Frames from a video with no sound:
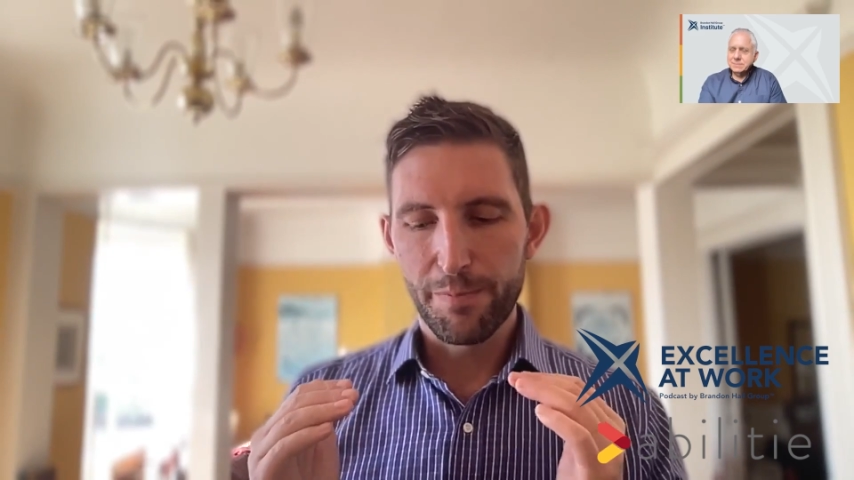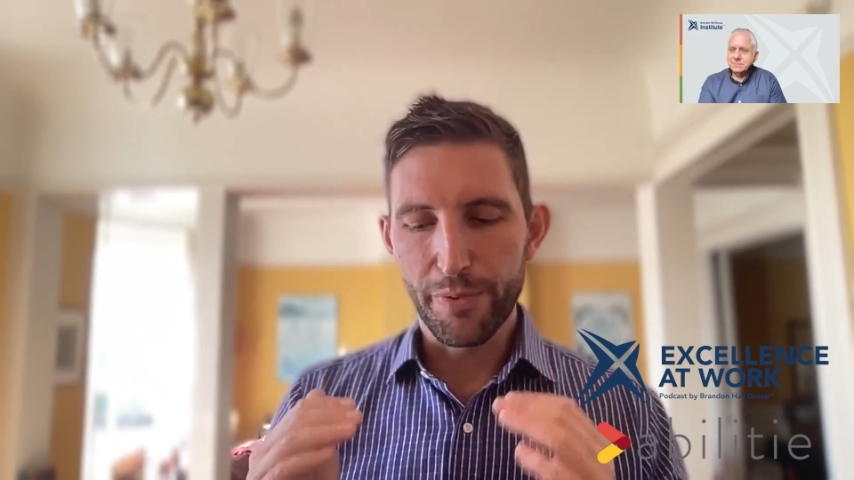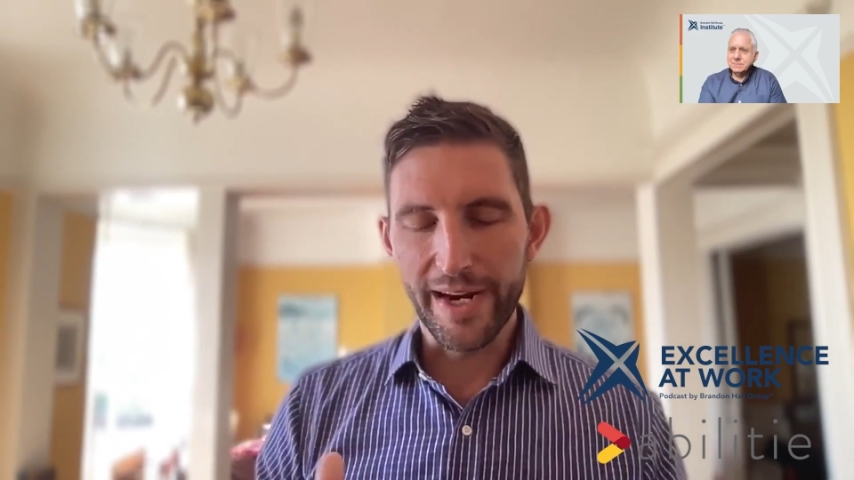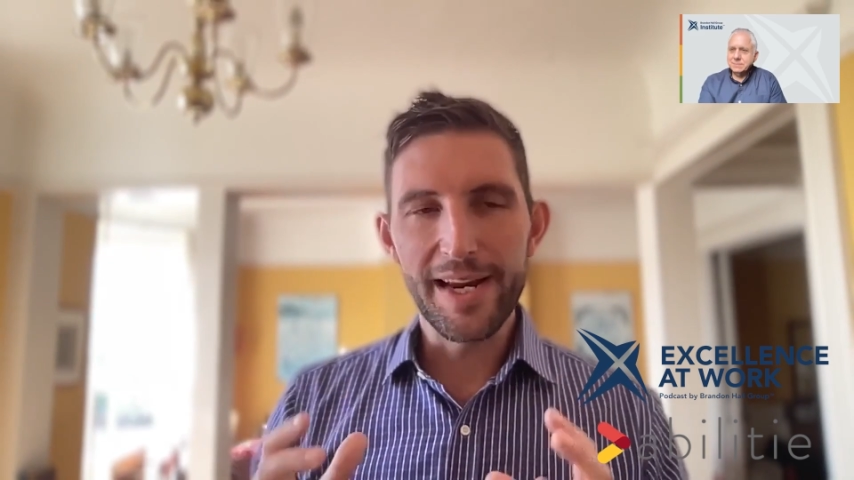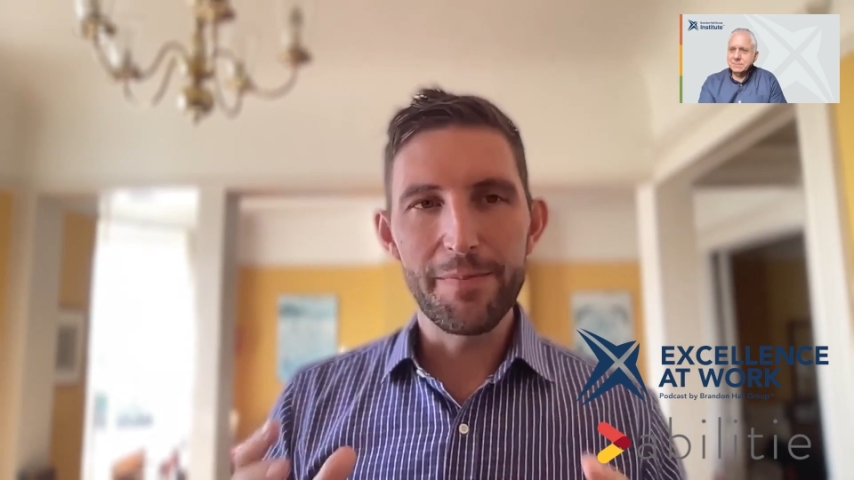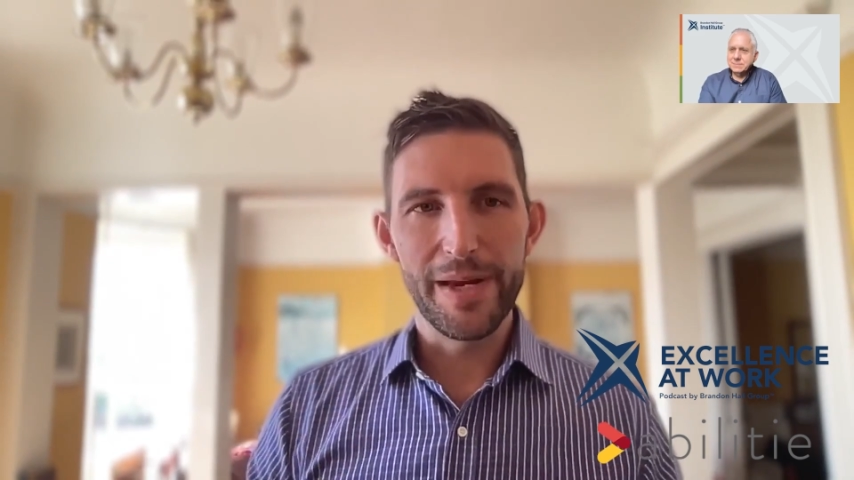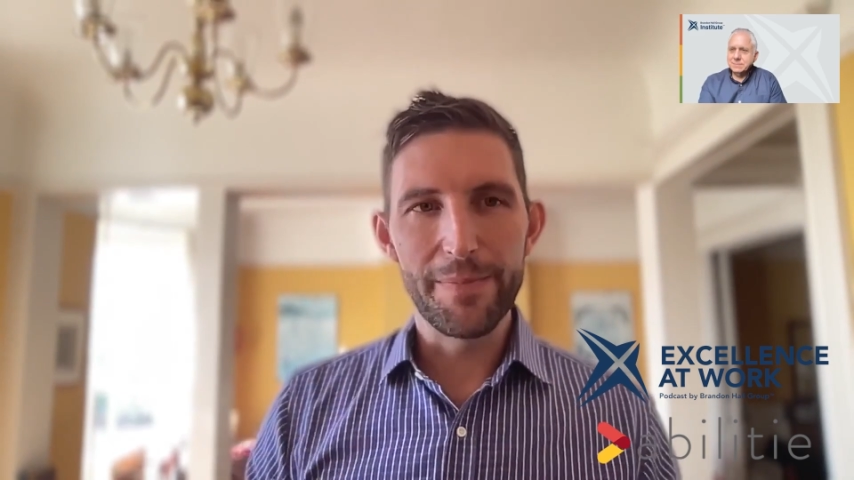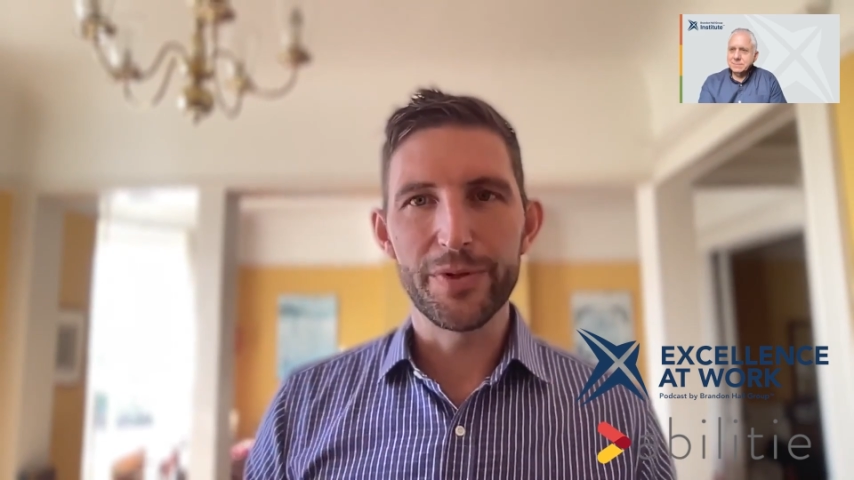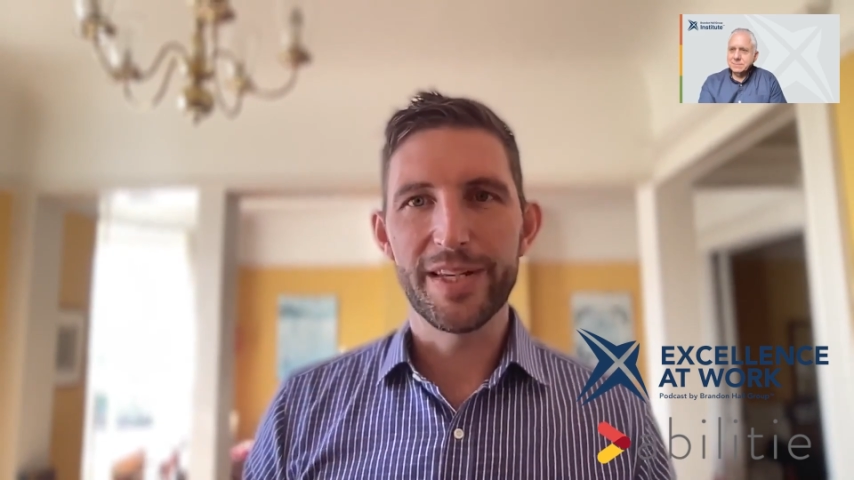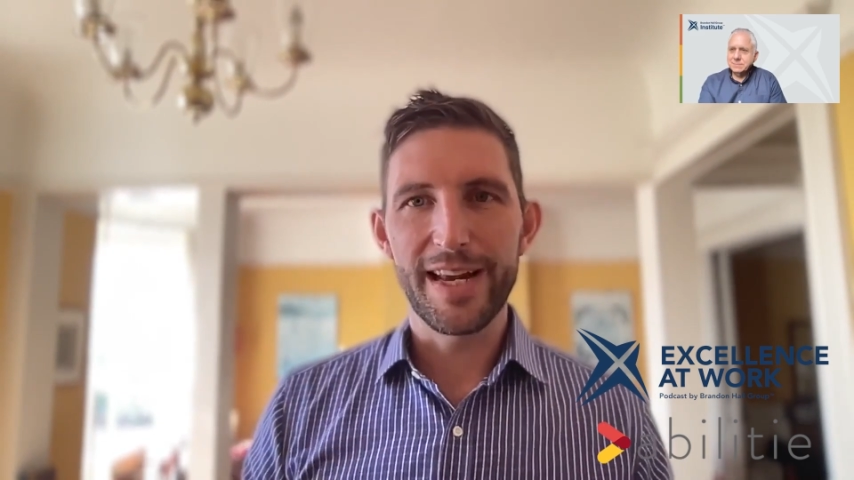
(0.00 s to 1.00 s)
bringing
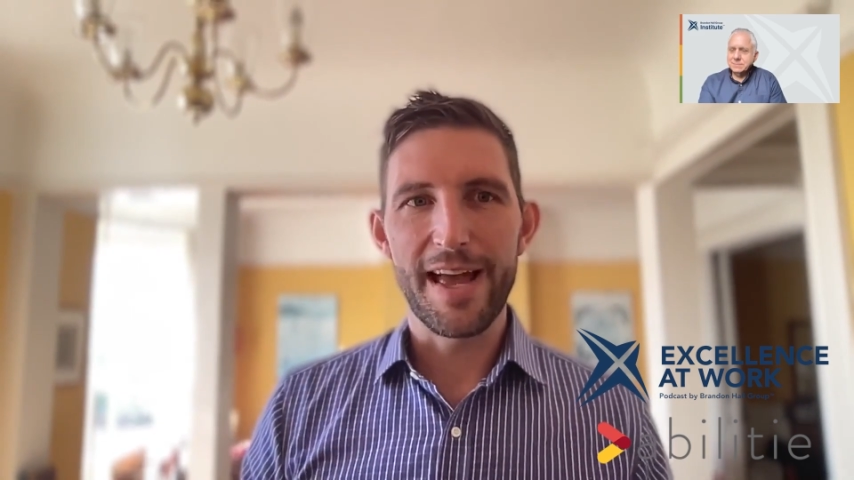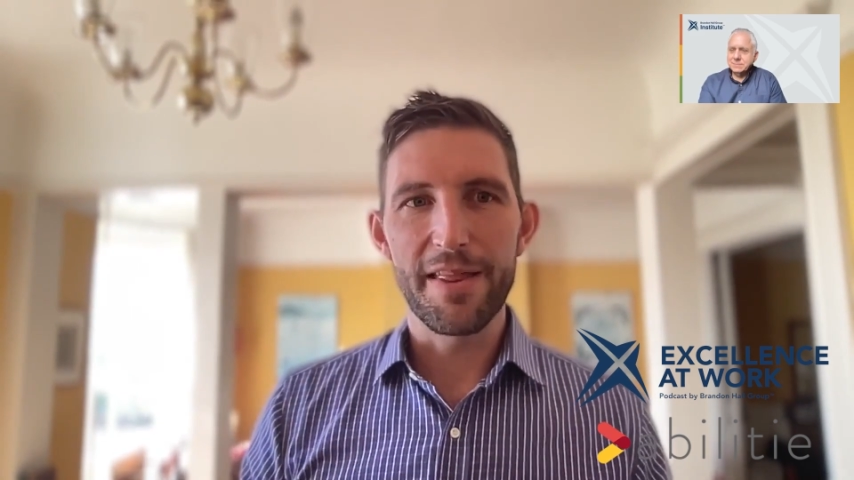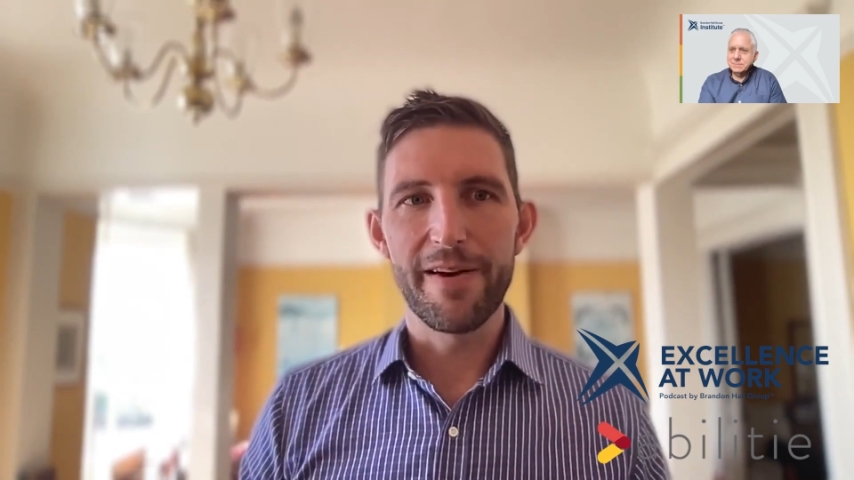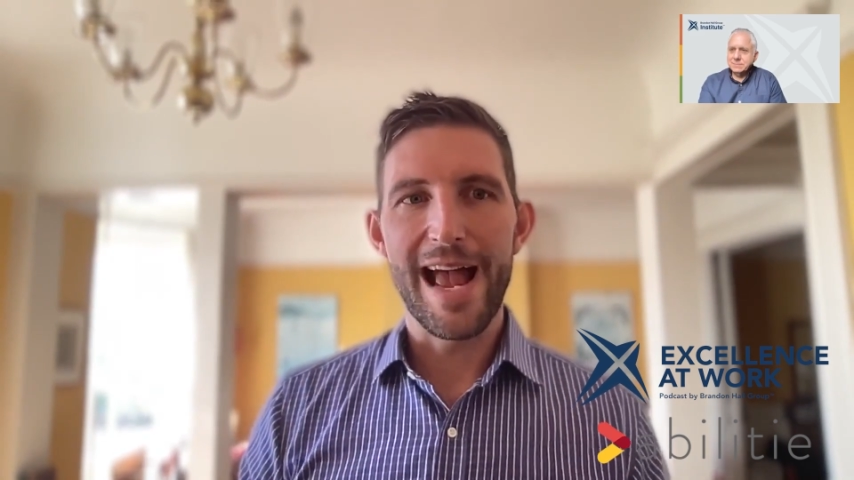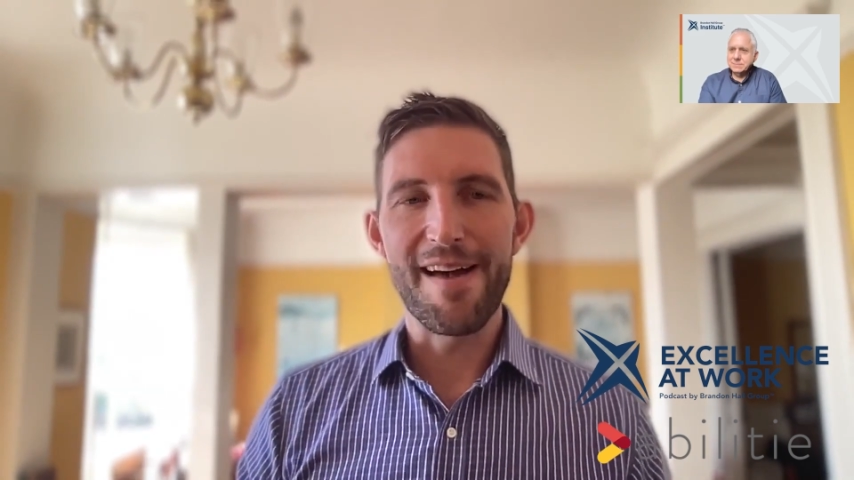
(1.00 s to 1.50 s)
people together,